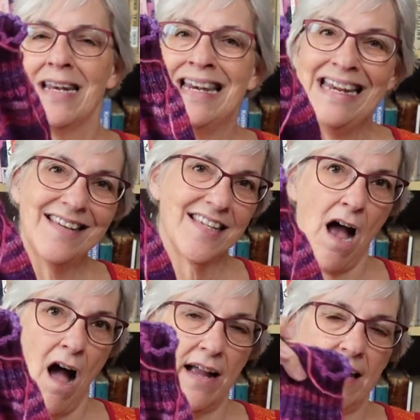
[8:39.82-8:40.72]
a knee
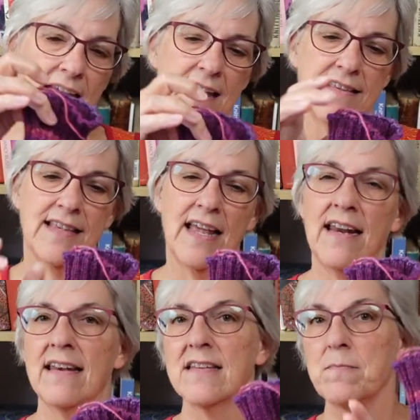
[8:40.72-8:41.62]
sock is that
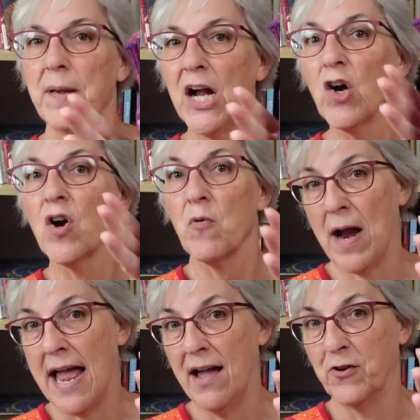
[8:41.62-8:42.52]
it is bigger
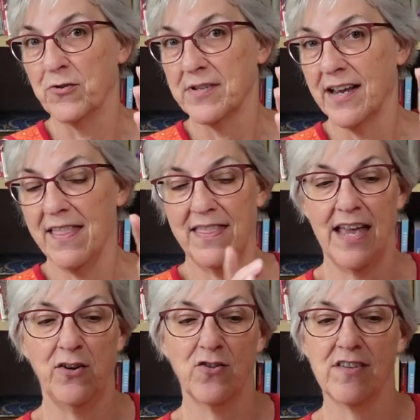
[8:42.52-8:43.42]
around
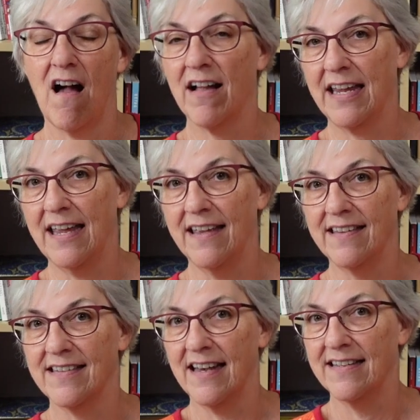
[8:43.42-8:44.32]
than your sock
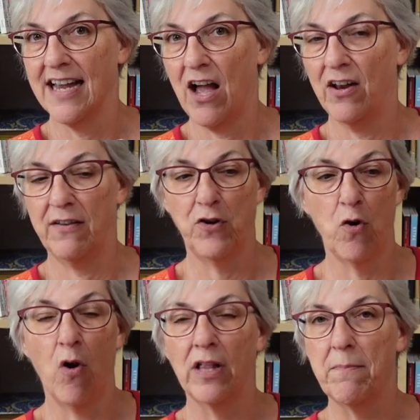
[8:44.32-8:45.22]
is down, if you
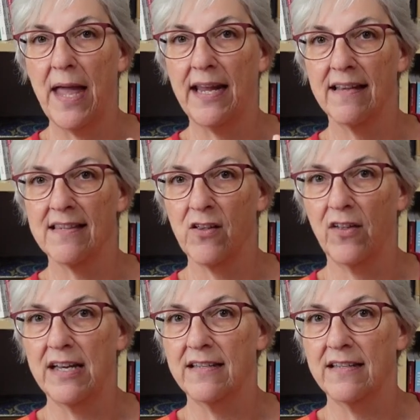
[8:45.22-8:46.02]
only make it so